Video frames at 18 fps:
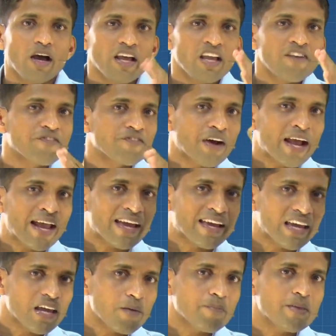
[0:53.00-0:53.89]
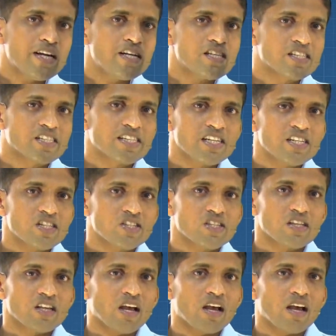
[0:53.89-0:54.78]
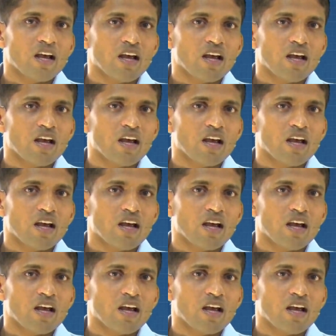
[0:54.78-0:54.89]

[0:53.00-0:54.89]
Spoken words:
If I keep the distance